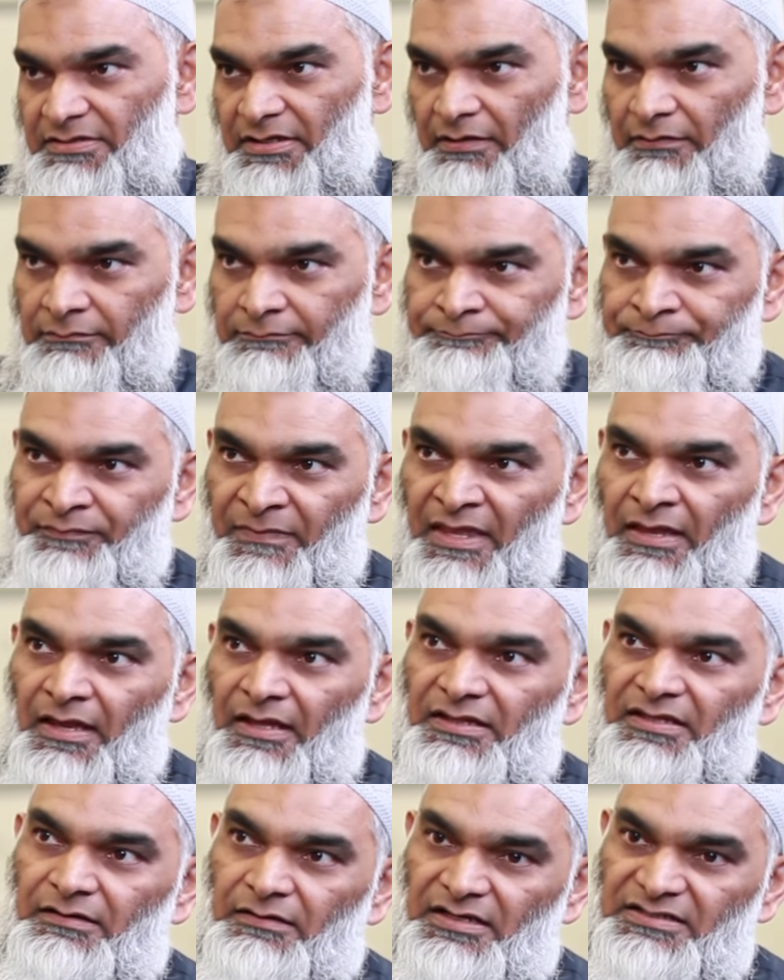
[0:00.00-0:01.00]
Now,
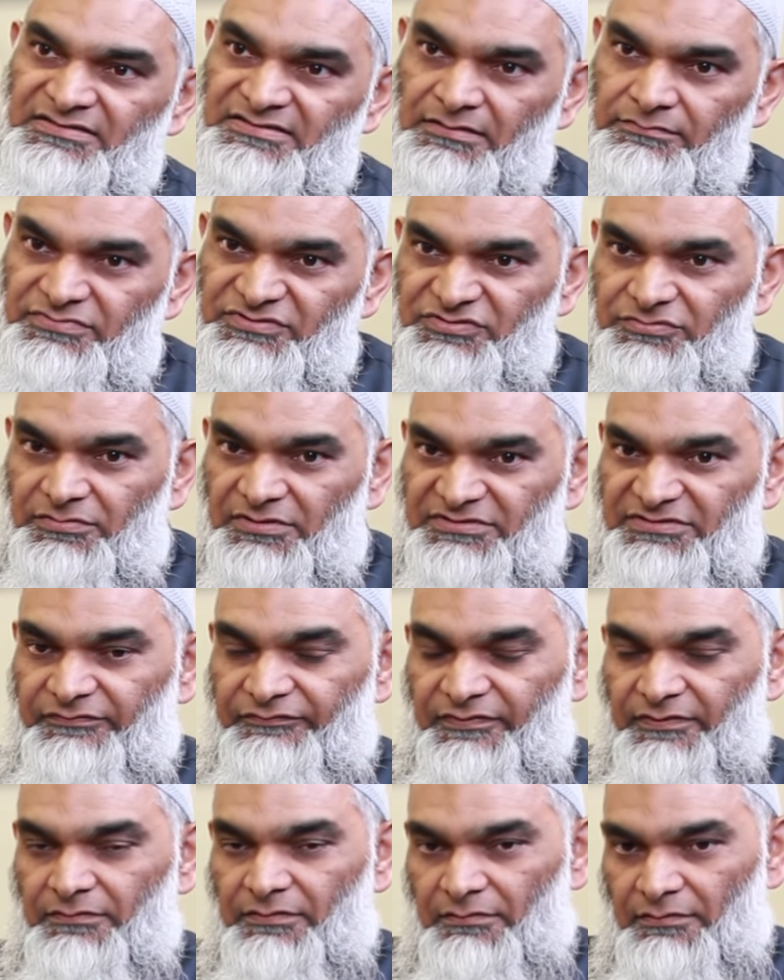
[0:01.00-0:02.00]
there are some surahs
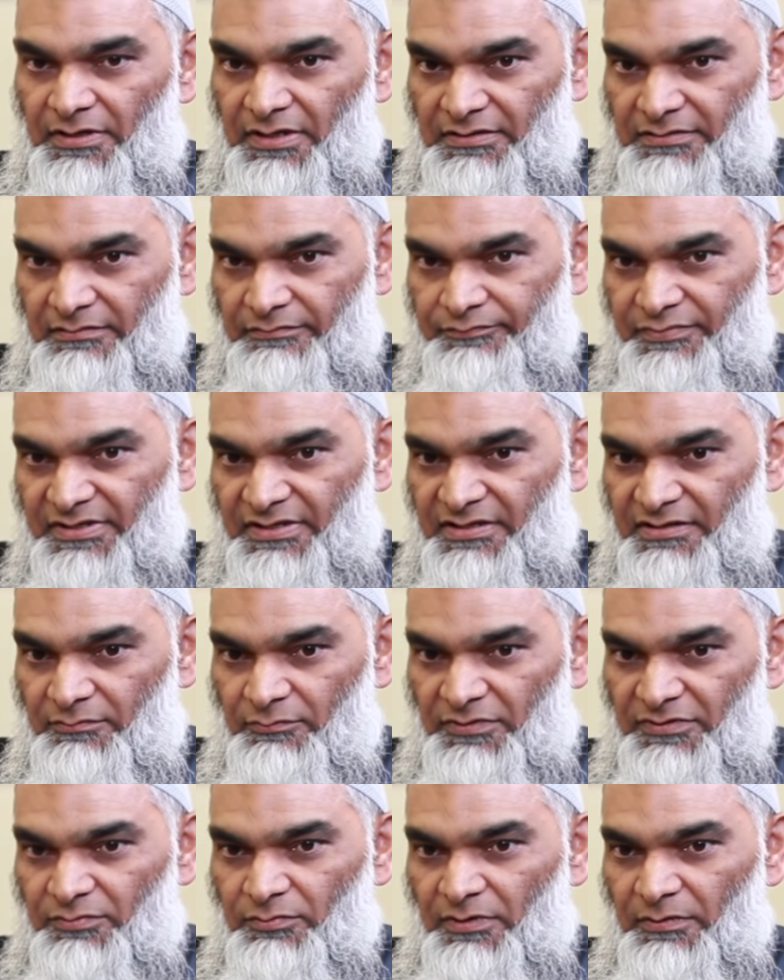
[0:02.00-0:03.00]
of the Quran that begin
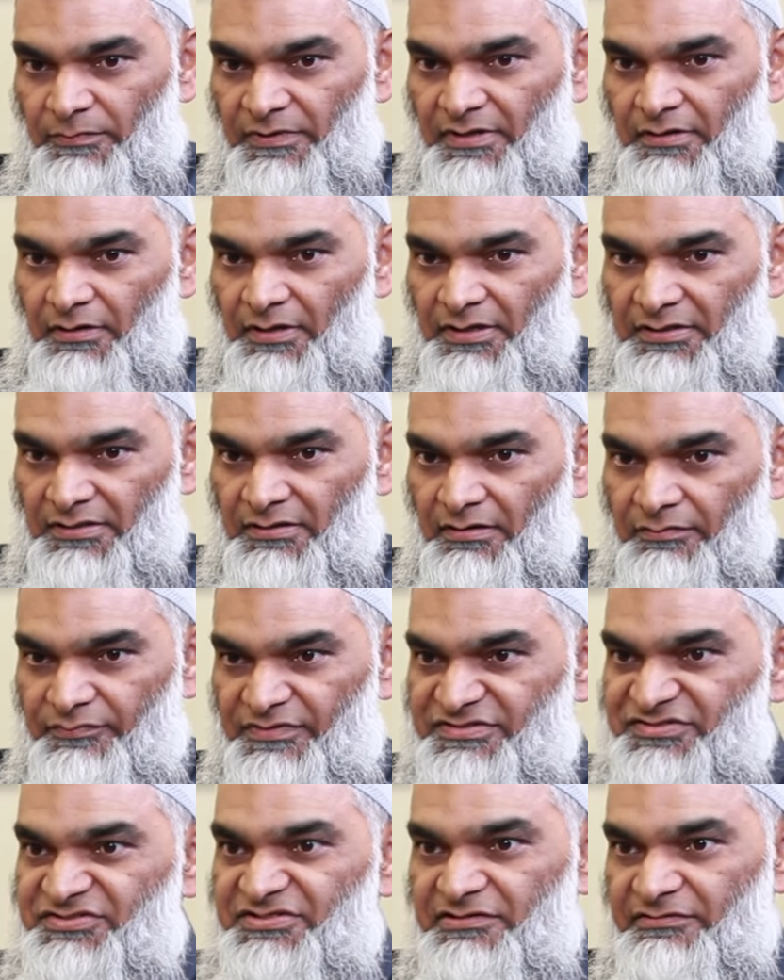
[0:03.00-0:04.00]
with what we call now
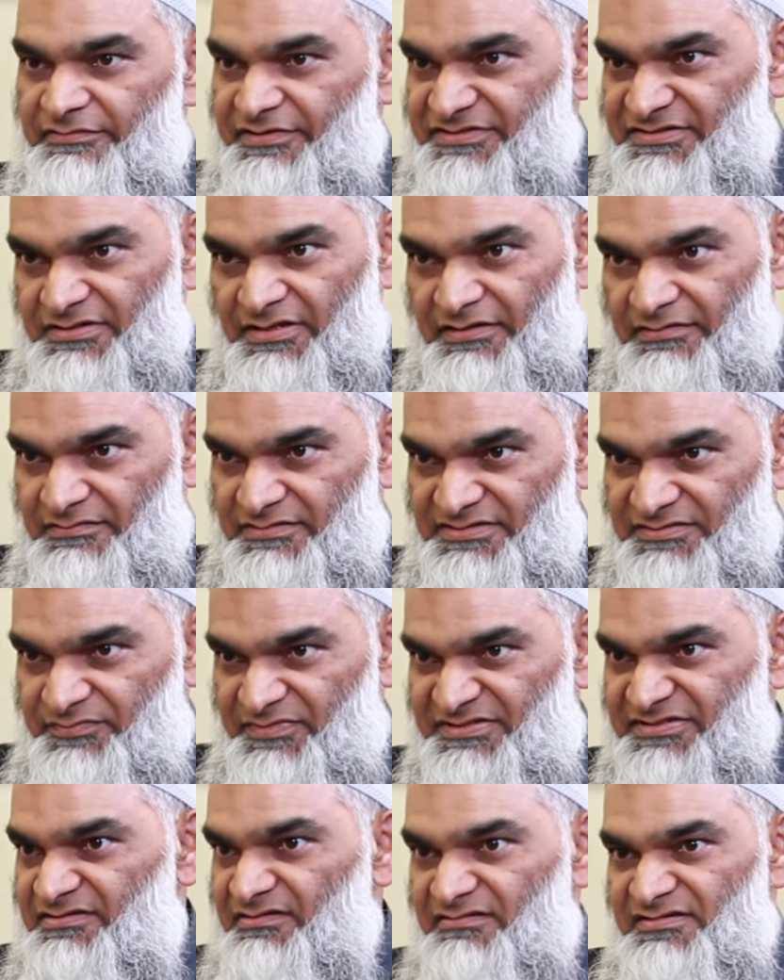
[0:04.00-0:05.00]
mysterious letters.
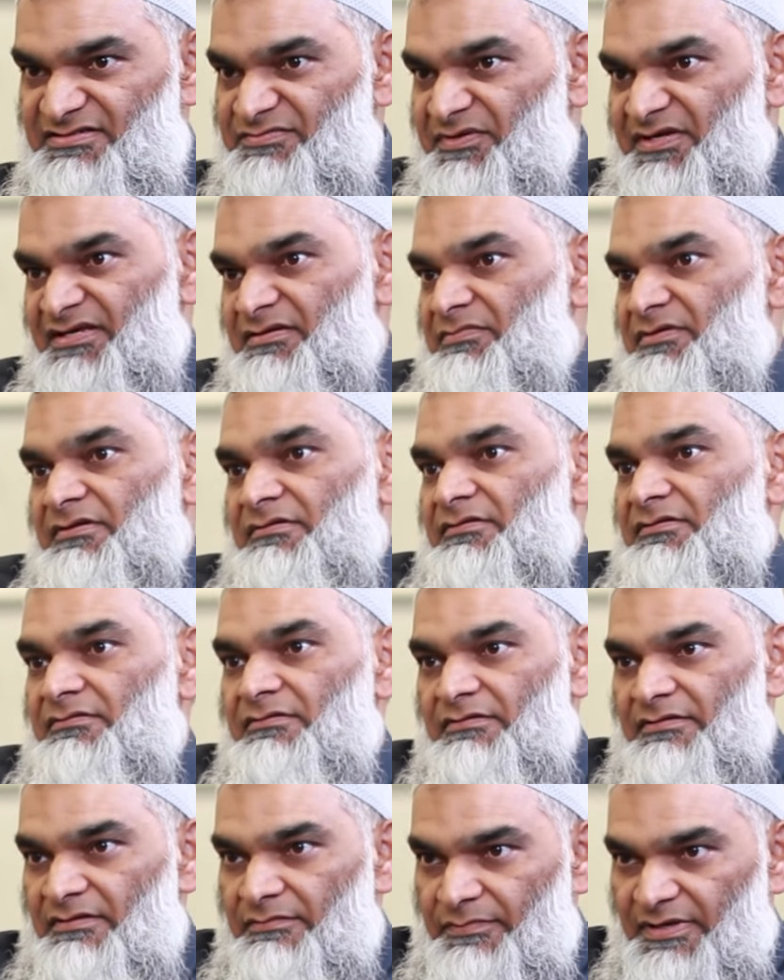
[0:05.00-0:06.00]
Mysterious because we don't
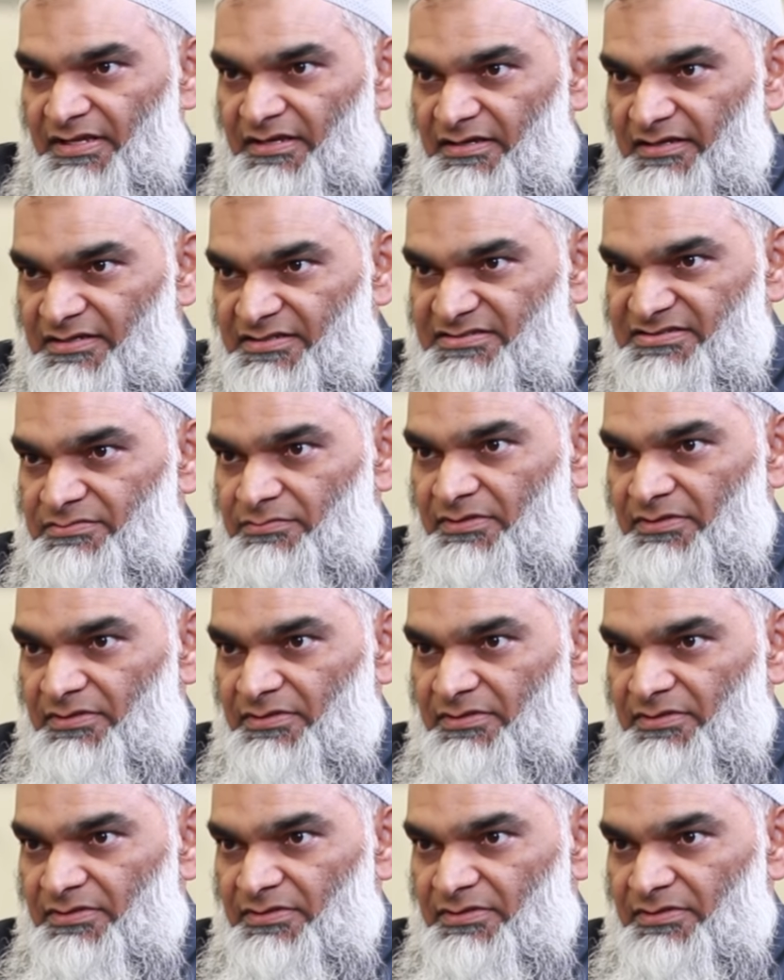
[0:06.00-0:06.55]
know the meanings.